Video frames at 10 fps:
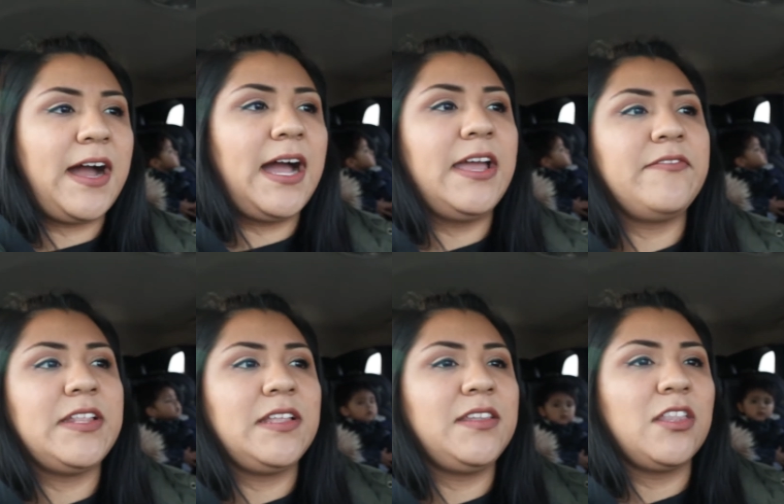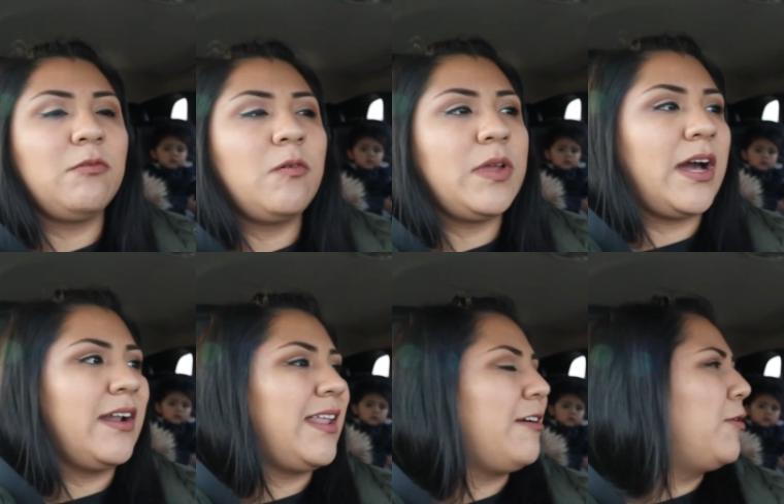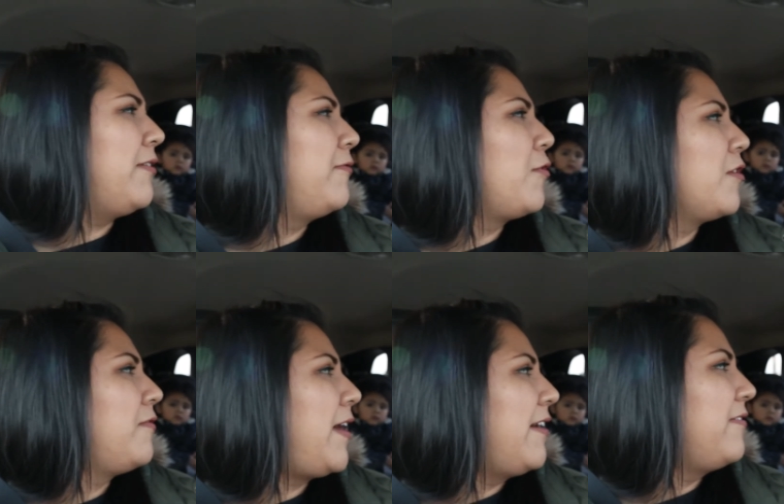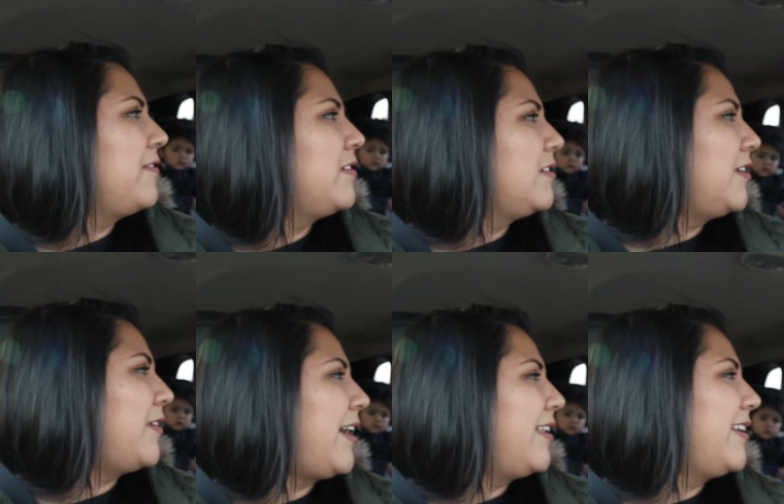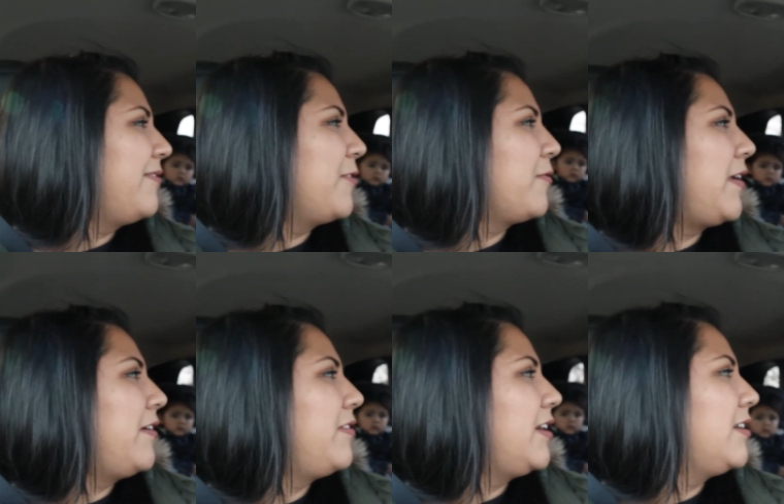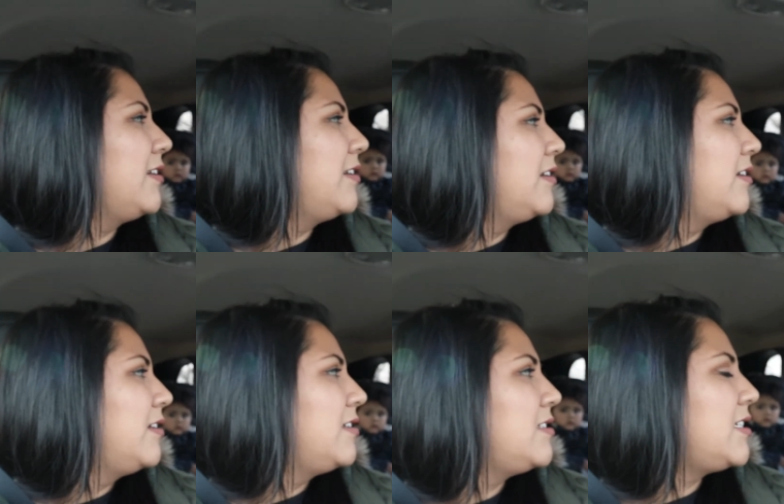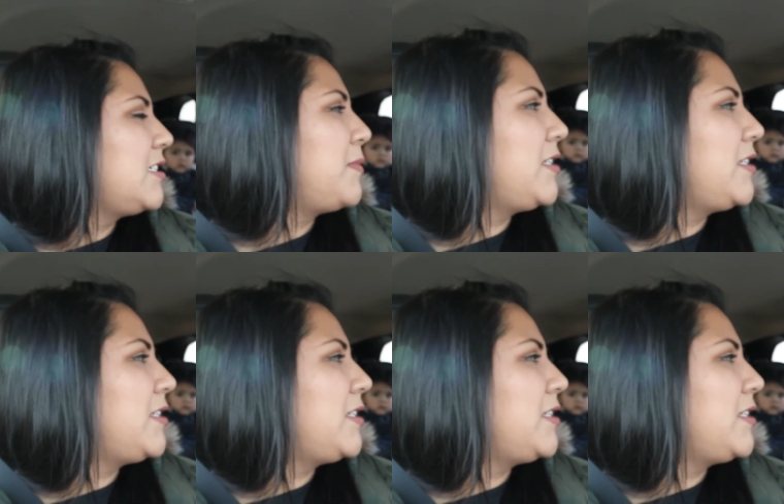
five, and then the other one we got it like what four or five? No, not like four or five, like six